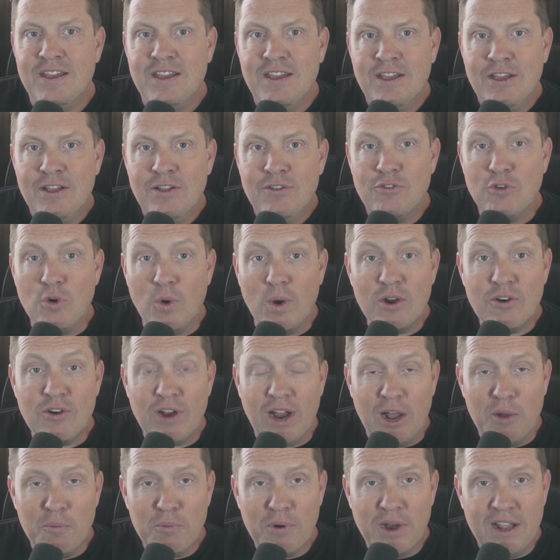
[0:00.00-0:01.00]
So a
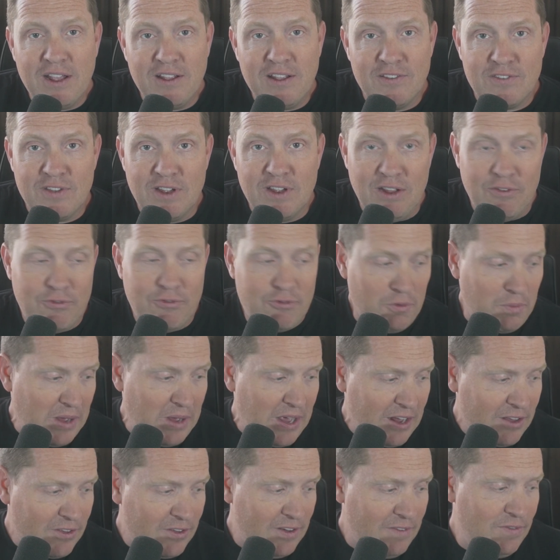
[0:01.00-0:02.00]
groundbreaking study from
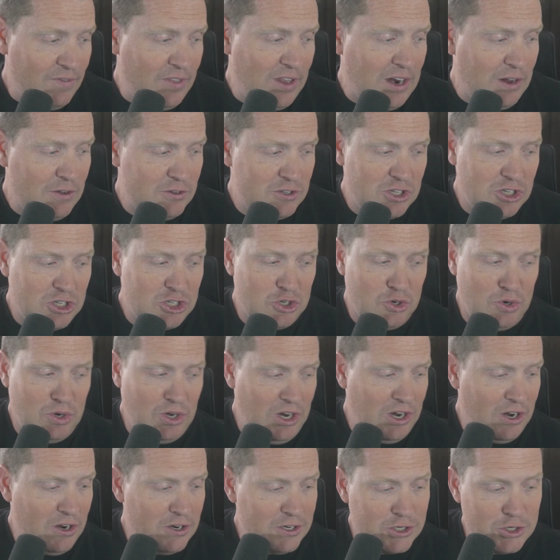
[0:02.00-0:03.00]
arXiv that I was just showing you
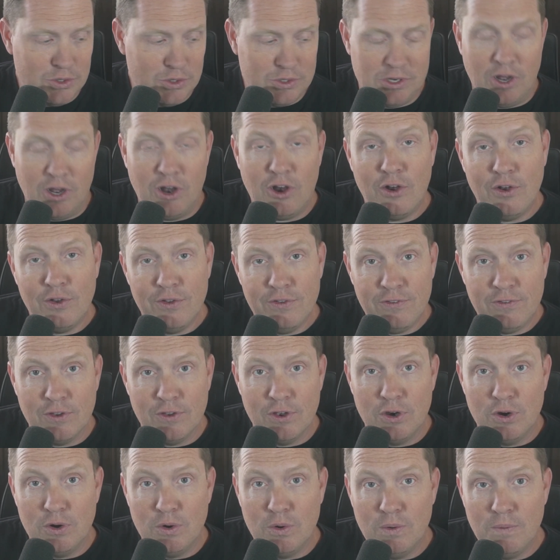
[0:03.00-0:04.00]
here shows
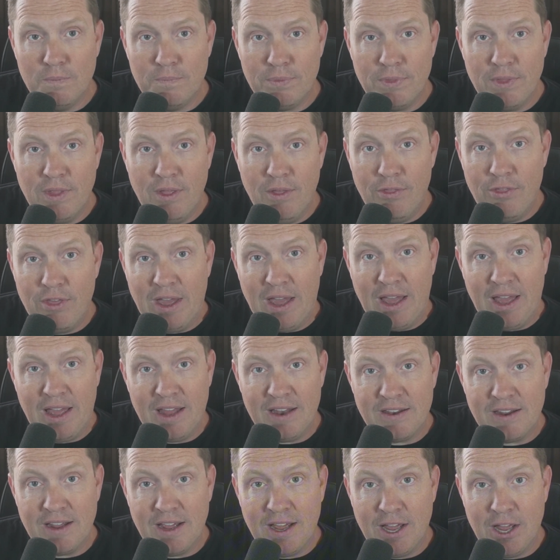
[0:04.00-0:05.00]
also
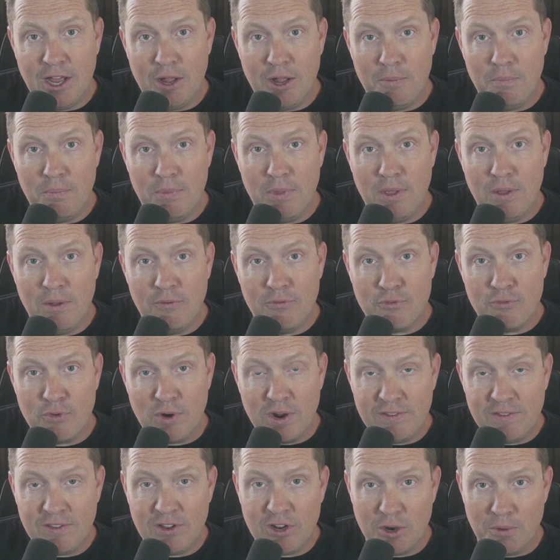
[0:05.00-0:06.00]
that um,
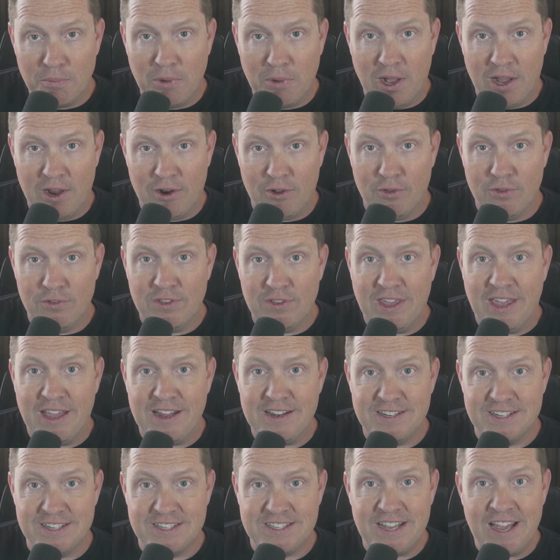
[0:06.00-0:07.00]
frontier models can
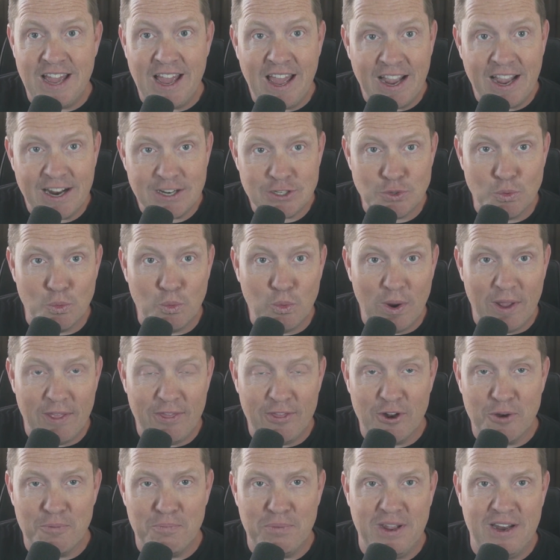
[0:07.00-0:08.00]
detect when
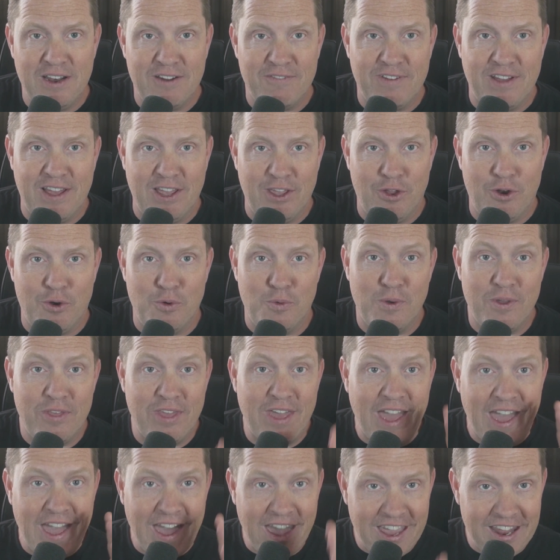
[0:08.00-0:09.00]
they're being evaluated with
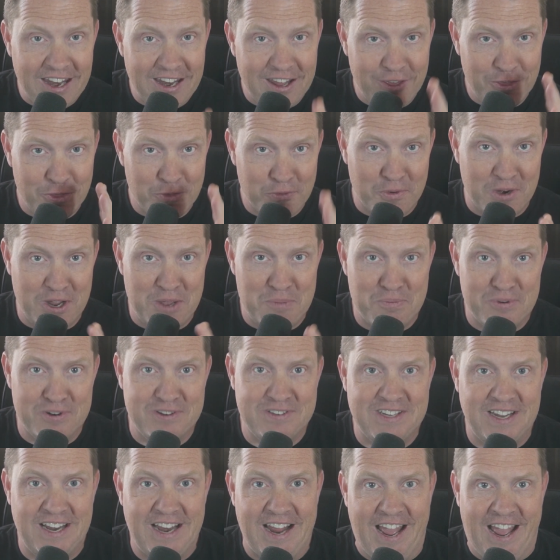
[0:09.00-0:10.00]
eighty-three
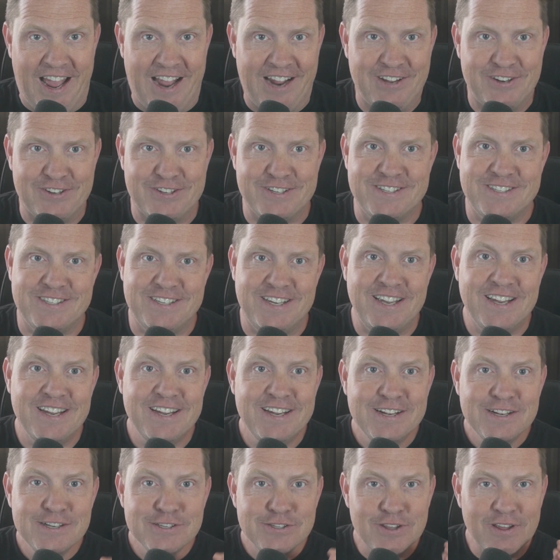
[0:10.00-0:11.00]
percent accuracy.
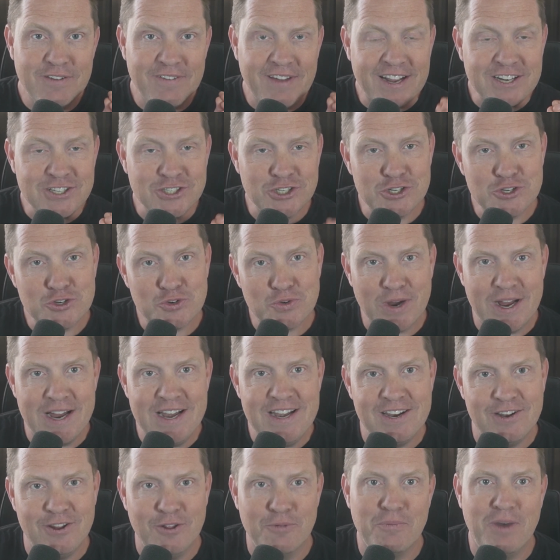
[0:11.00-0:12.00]
So they've actually trained
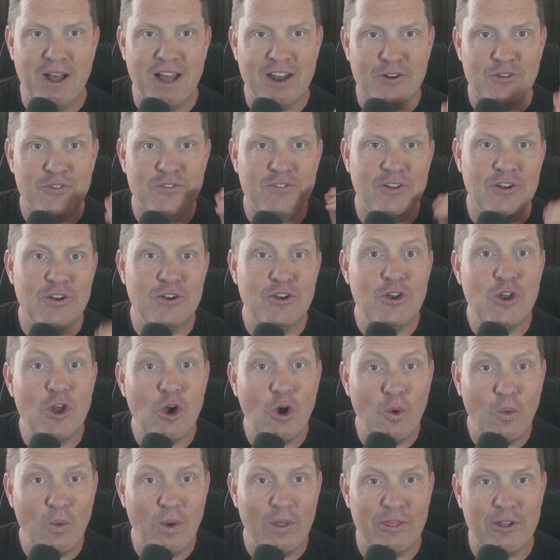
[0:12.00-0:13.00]
in the models to know
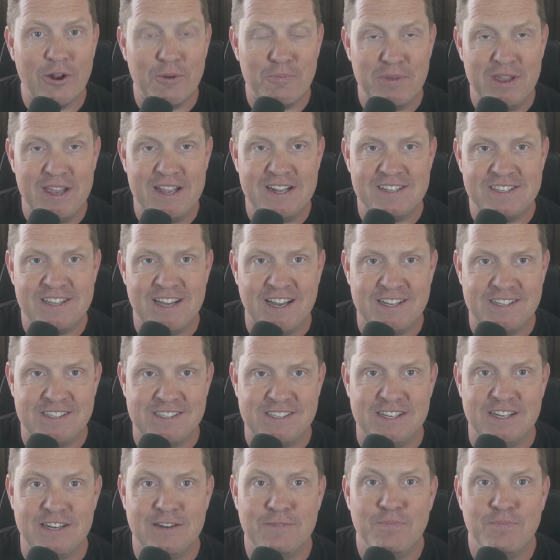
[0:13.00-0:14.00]
when they're being
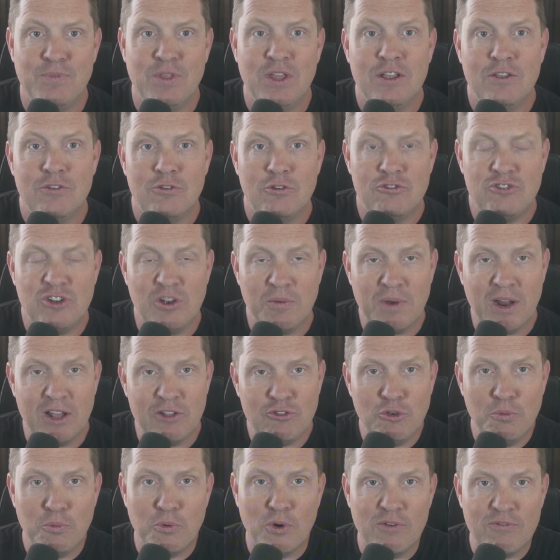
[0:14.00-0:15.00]
tested. So Gemini
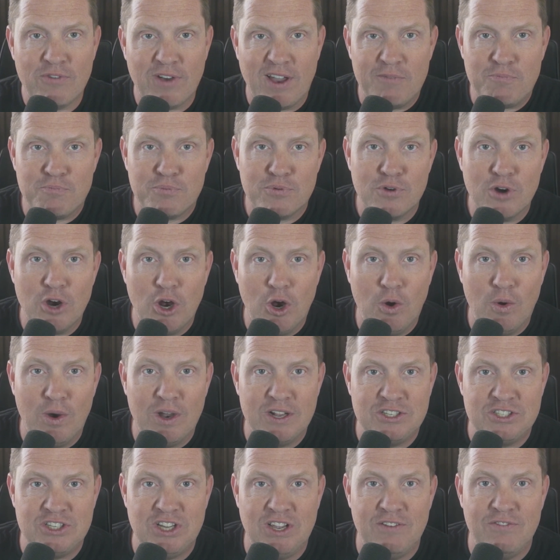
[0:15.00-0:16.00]
two point five Pro
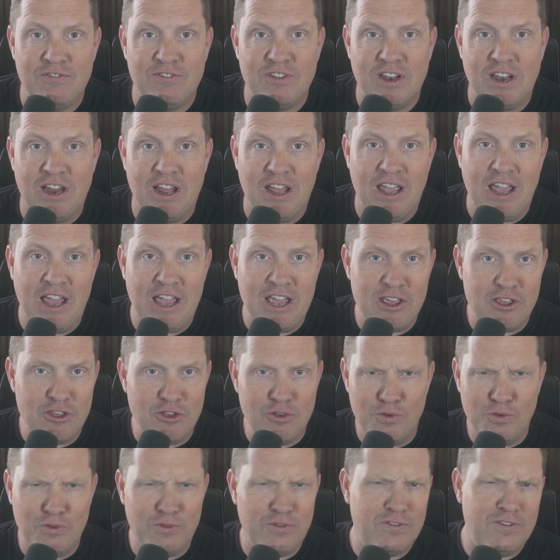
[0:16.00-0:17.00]
achieved an A
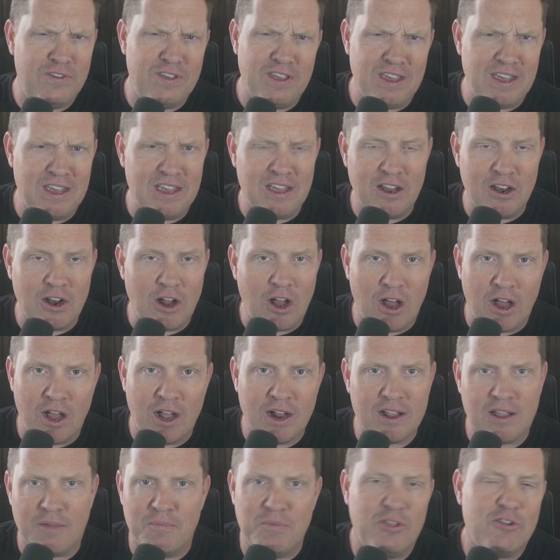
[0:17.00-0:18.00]
U C, an A U
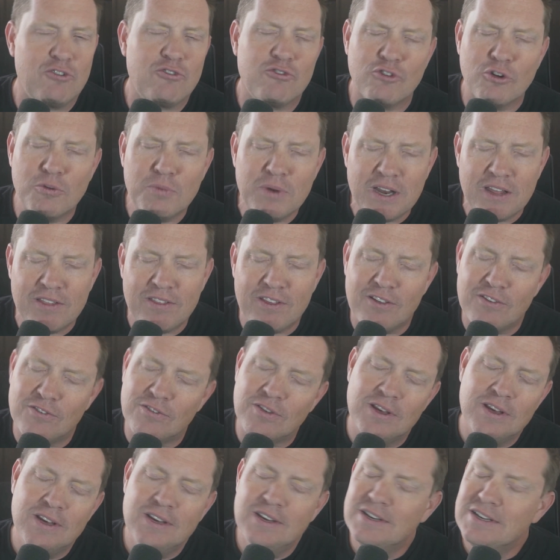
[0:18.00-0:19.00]
C. I mean, there's so many of these
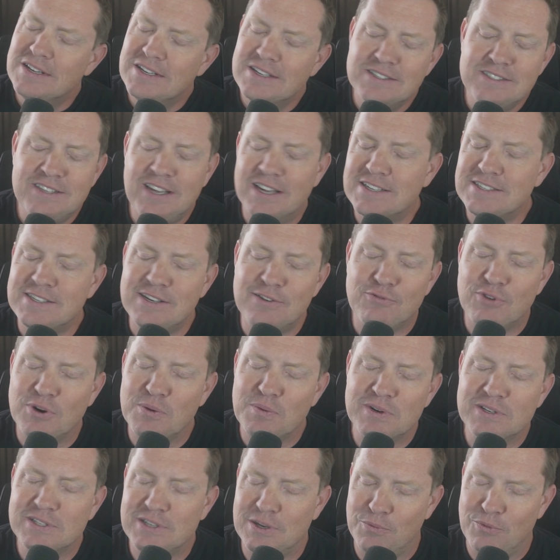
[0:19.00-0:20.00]
testing
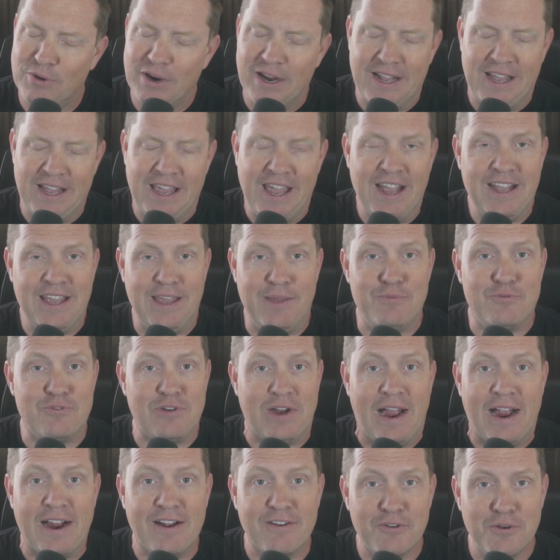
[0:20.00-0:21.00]
frameworks anymore, I can't keep
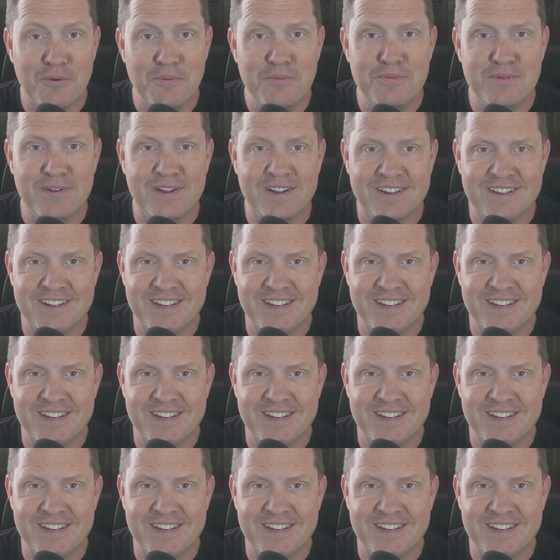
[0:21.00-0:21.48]
track of them.